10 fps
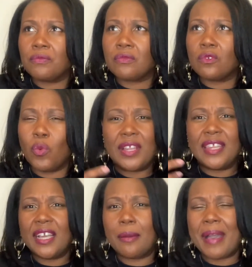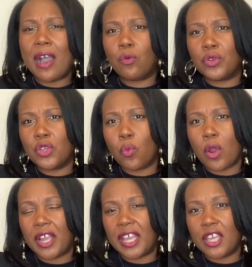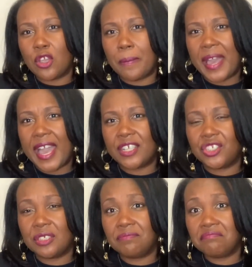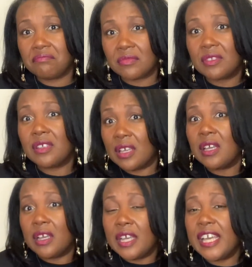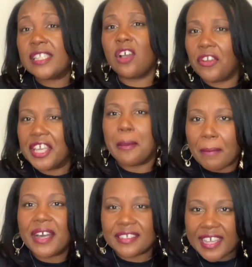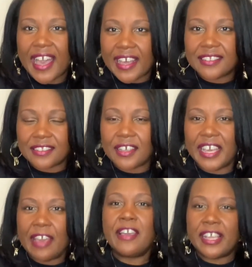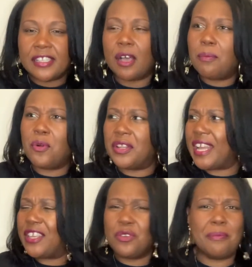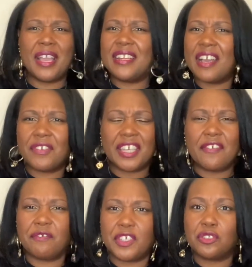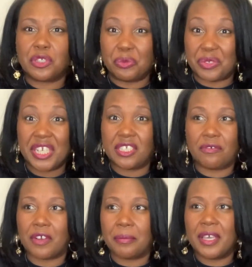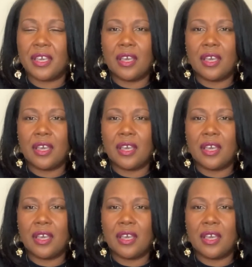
one thing about when you're working in your passion, it's going to get monetized at some point. Now, you may never get filthy rich from it,